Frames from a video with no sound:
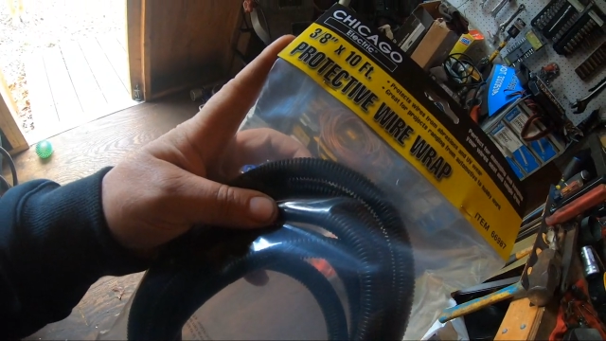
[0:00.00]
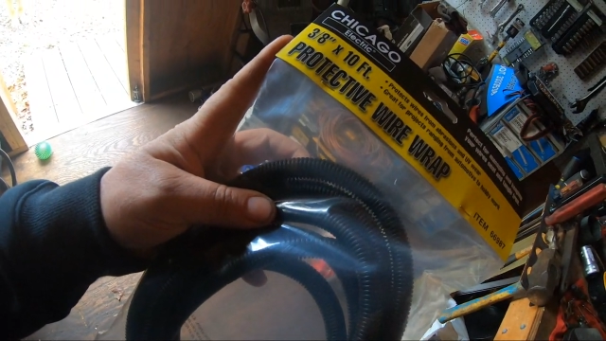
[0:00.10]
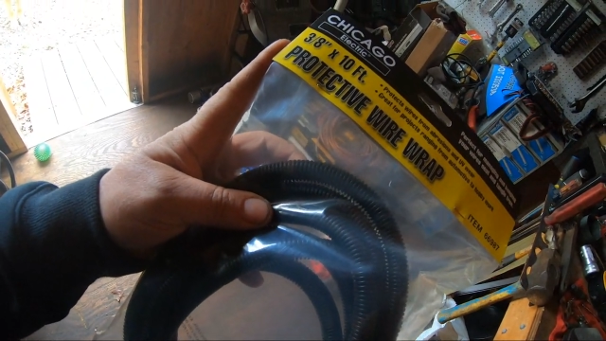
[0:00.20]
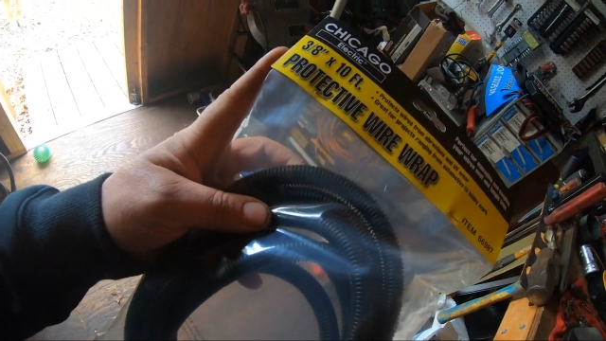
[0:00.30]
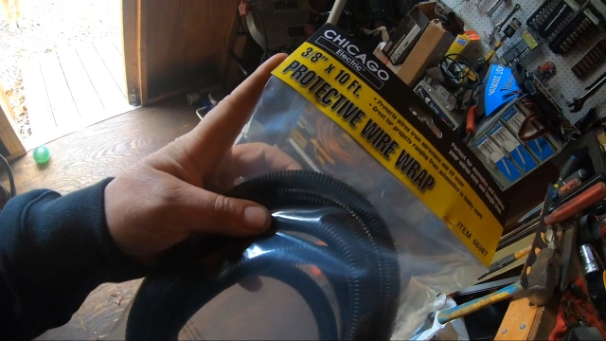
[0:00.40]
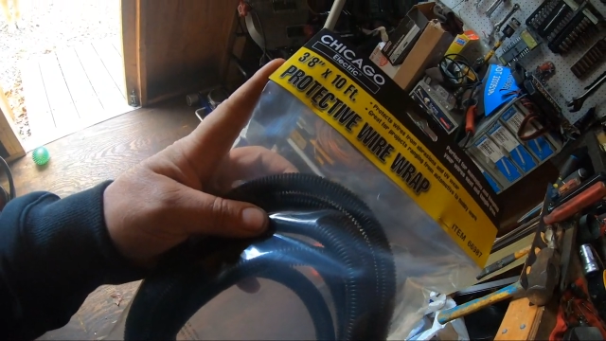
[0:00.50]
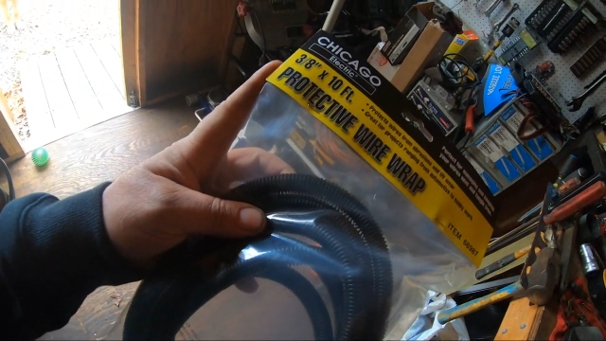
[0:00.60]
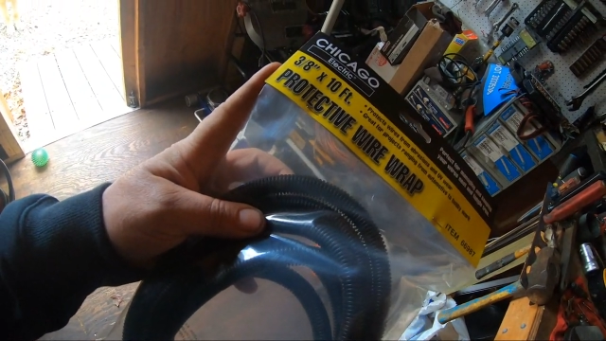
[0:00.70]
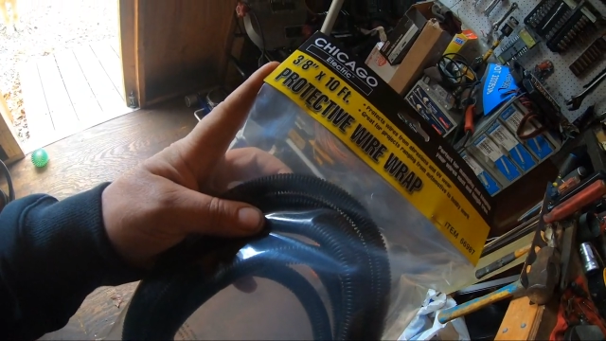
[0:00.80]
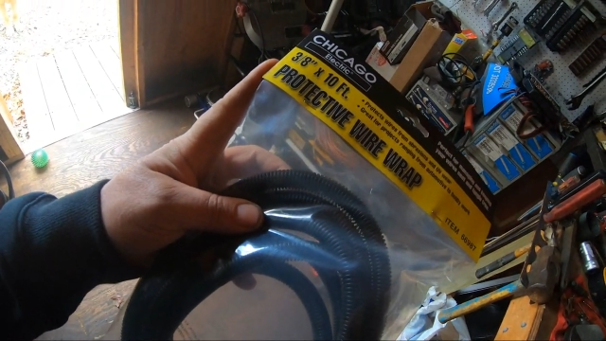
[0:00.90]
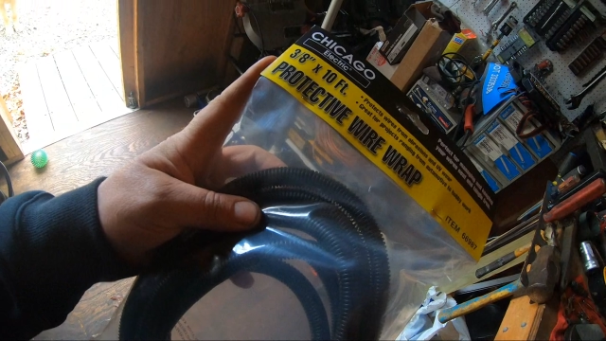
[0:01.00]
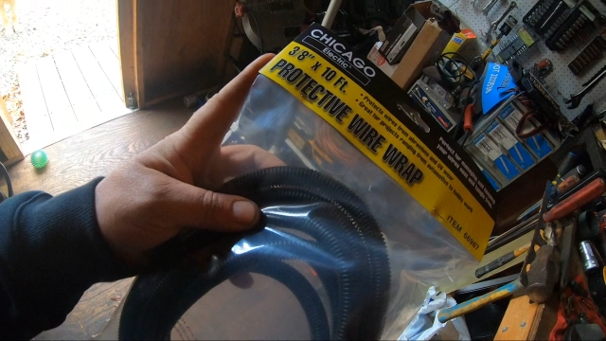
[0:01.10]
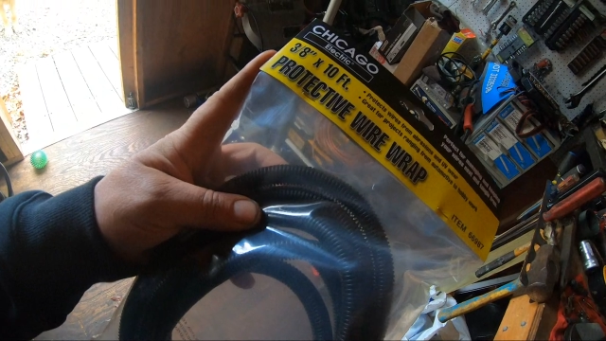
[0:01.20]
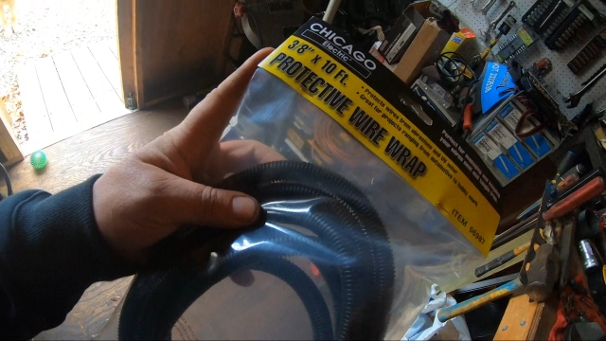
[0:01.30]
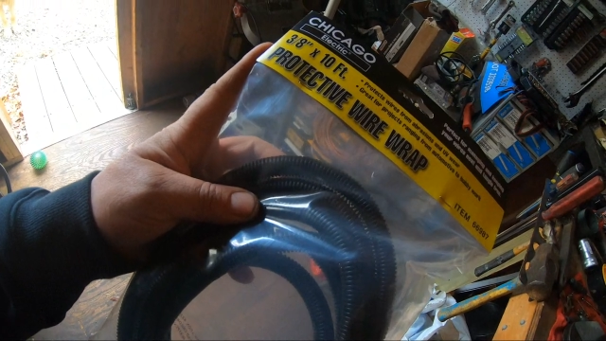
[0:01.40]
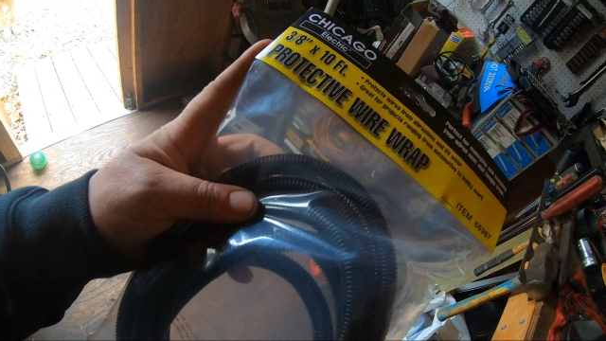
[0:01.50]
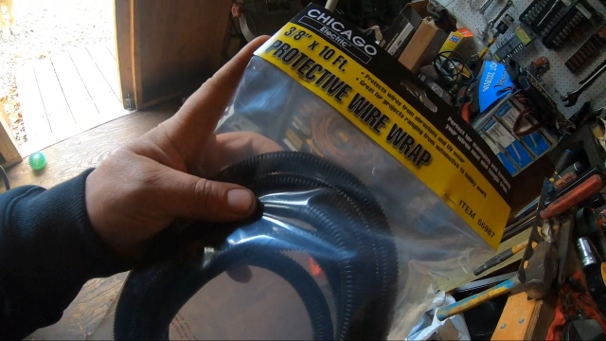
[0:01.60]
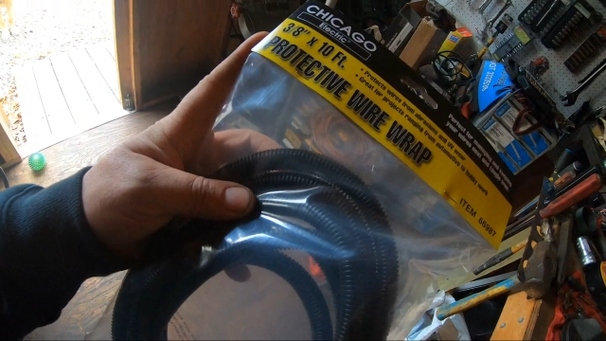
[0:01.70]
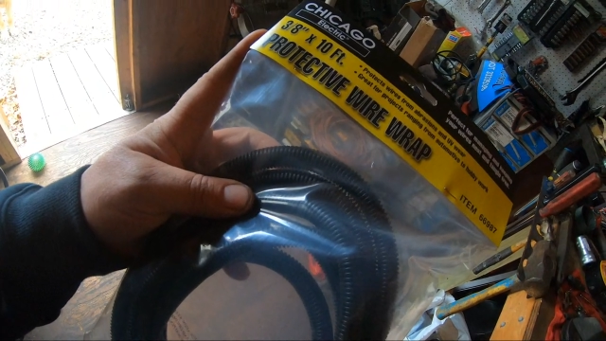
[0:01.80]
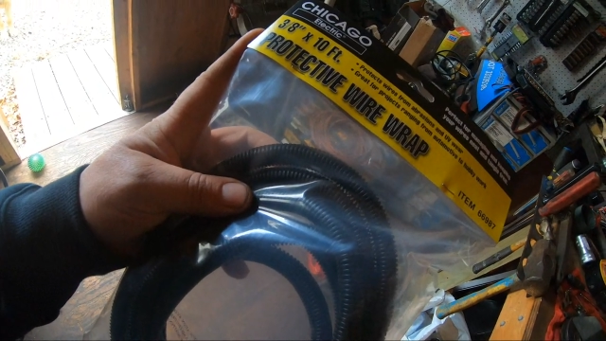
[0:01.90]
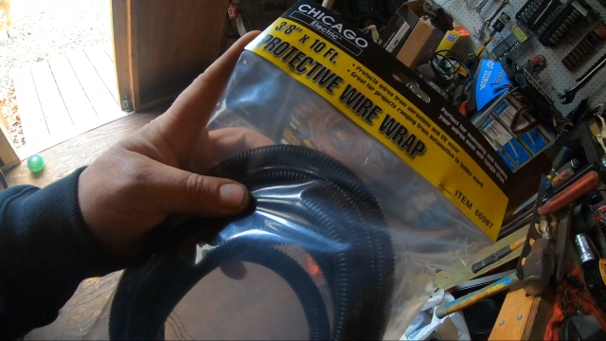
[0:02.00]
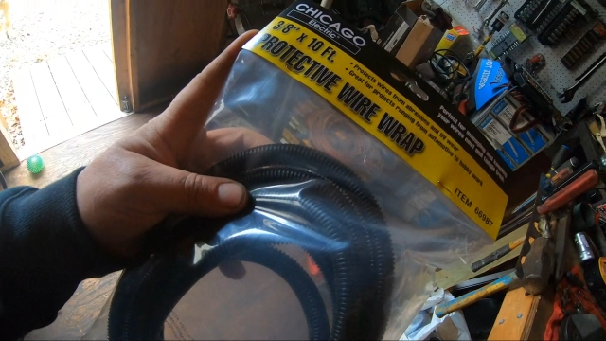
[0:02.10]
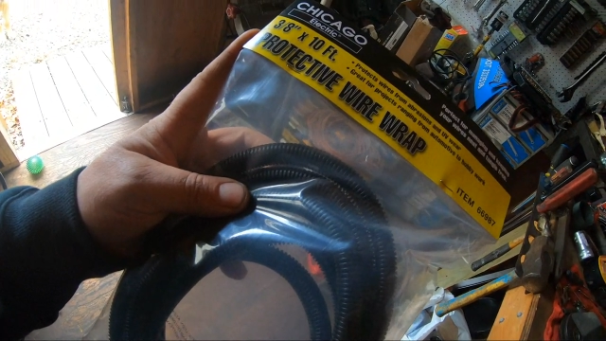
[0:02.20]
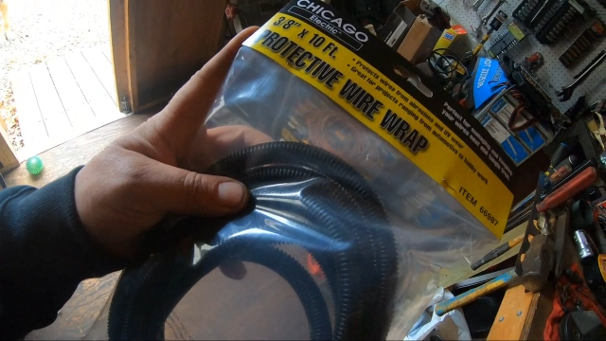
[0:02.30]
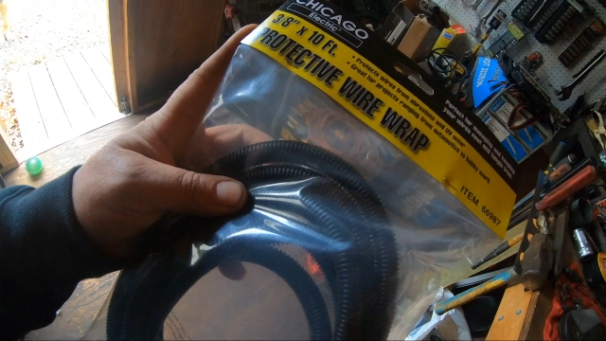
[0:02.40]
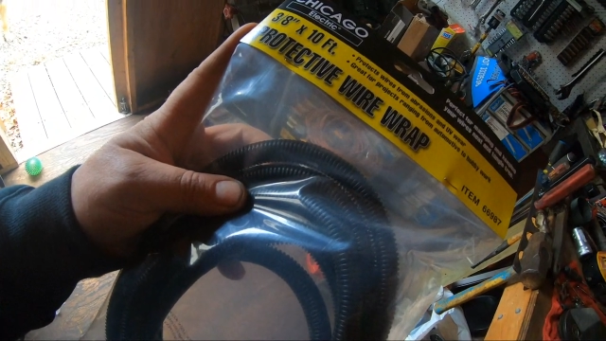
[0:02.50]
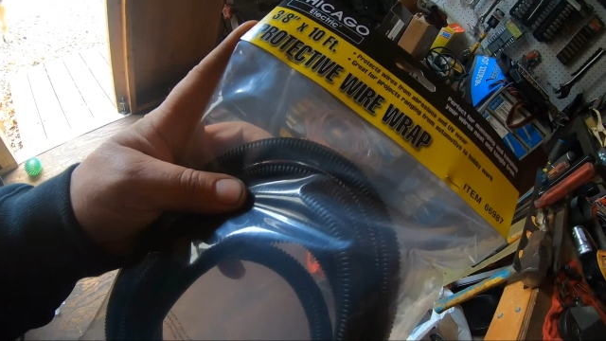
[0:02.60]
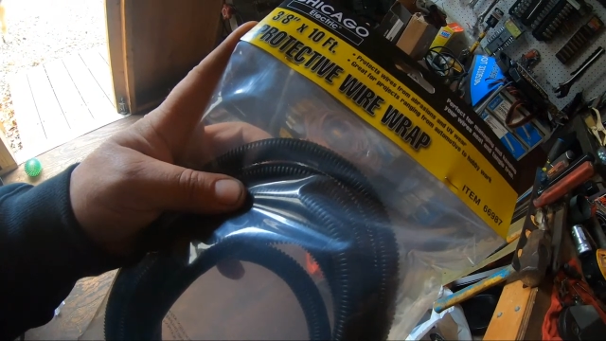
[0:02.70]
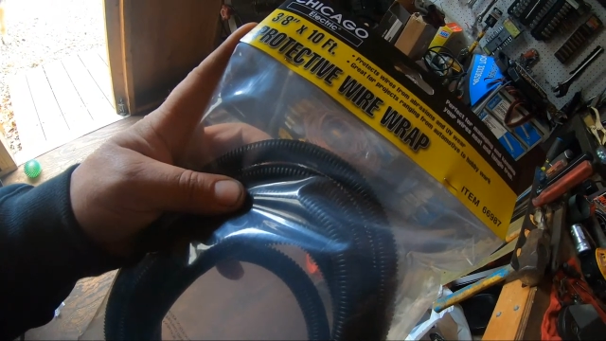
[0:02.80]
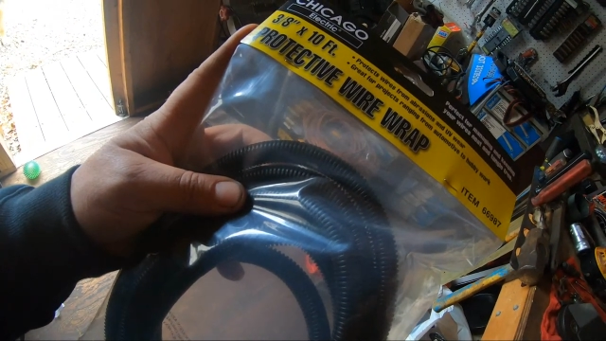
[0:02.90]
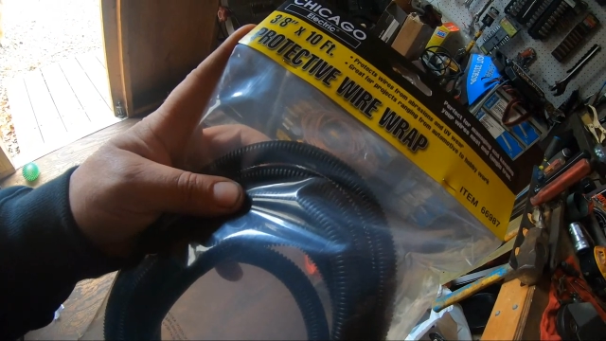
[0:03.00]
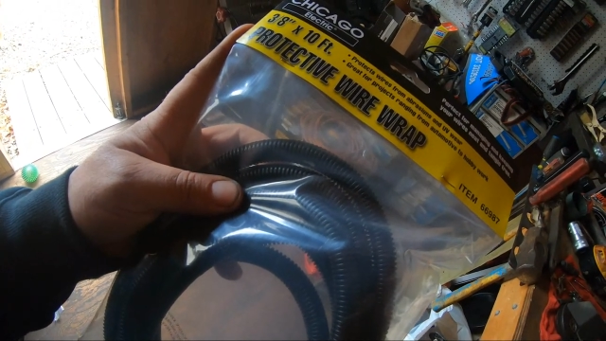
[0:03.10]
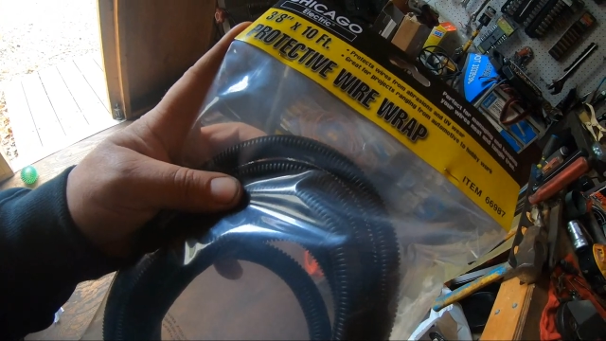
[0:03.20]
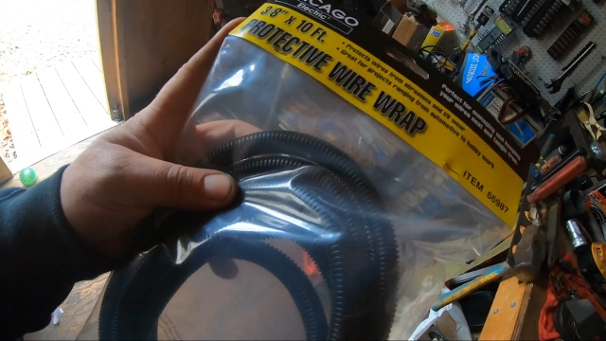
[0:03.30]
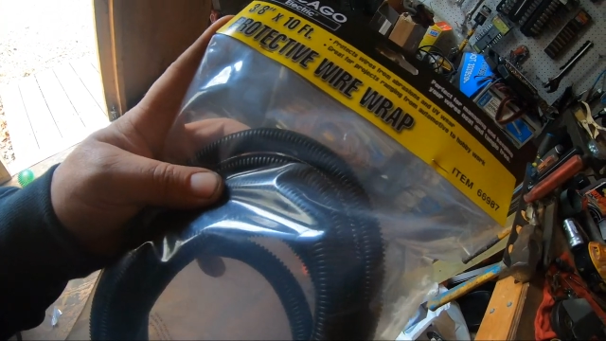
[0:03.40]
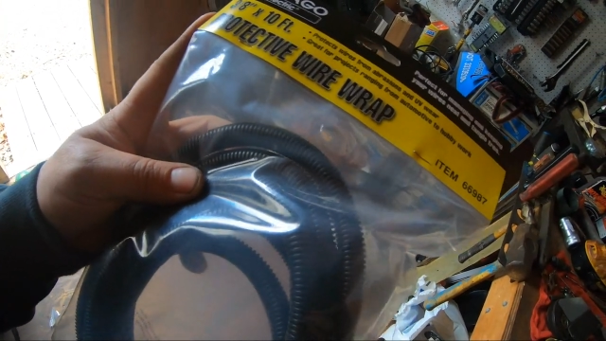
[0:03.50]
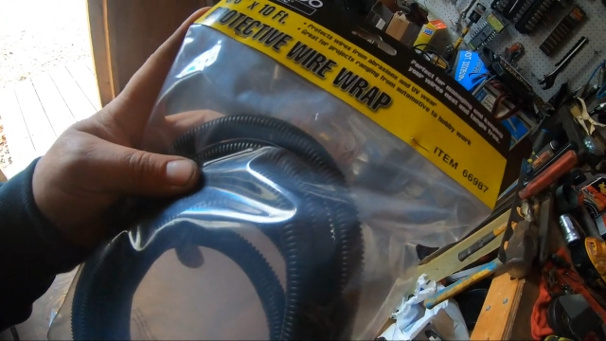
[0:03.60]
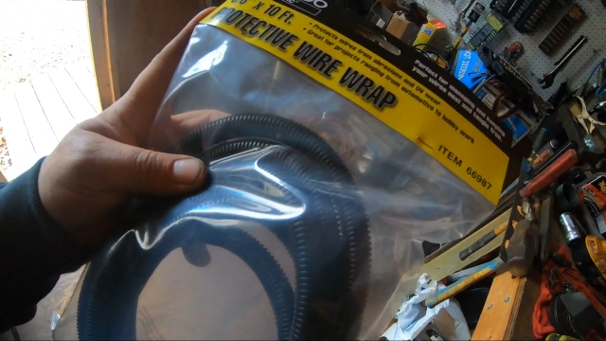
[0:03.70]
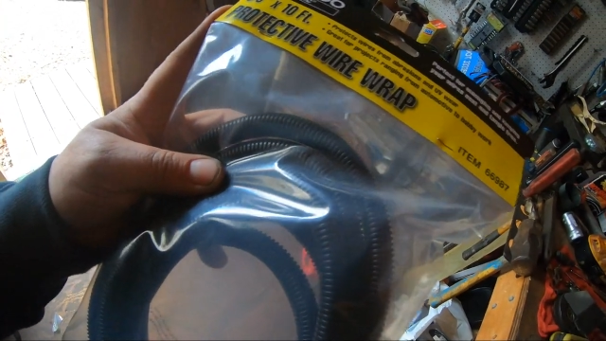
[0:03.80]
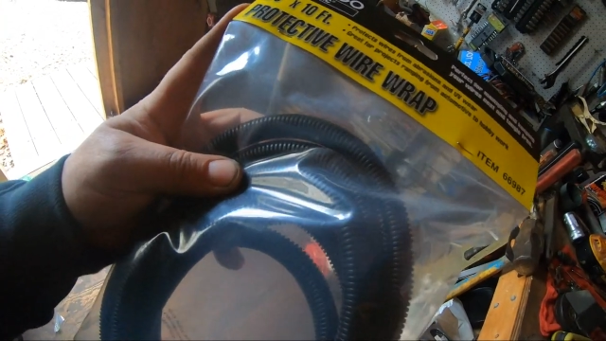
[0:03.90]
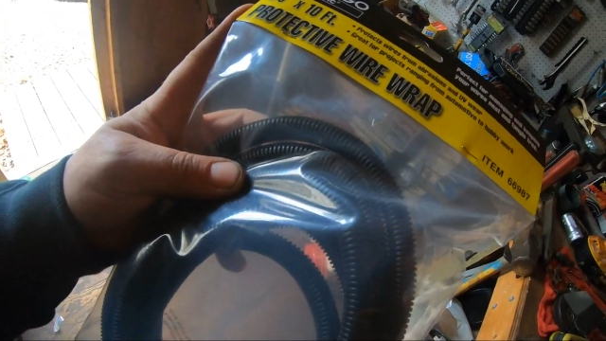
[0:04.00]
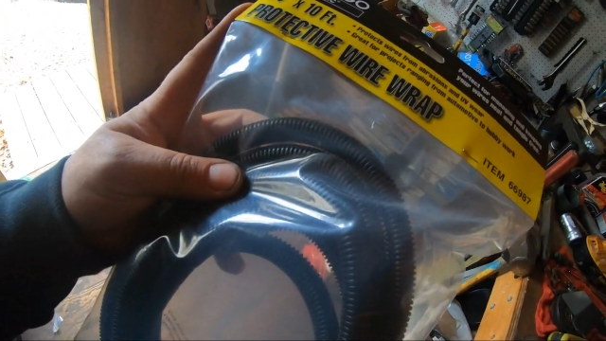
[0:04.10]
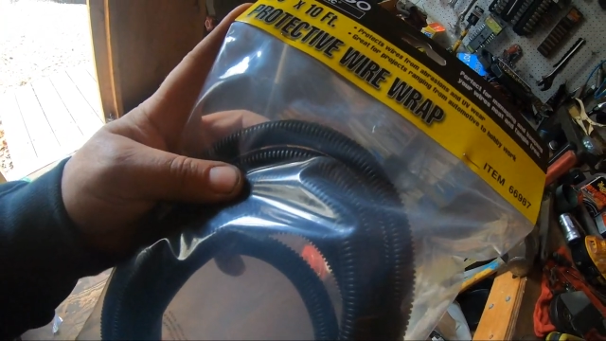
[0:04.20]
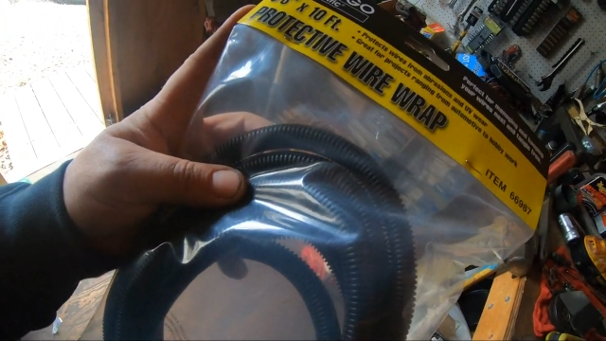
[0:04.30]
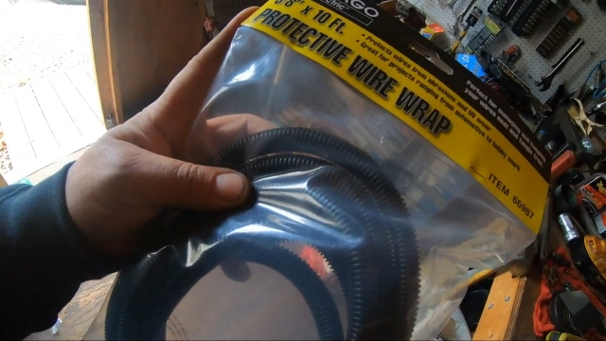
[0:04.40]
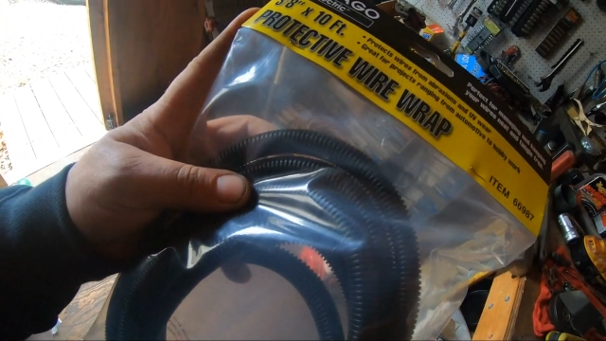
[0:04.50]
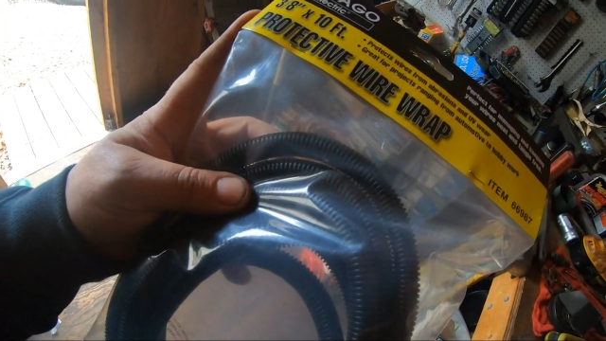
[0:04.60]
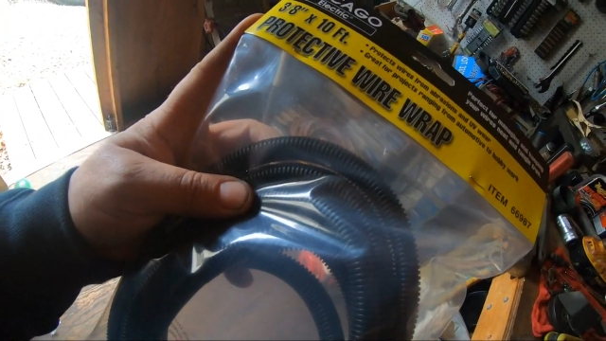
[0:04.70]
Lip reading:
Nobody's mouth can be seen.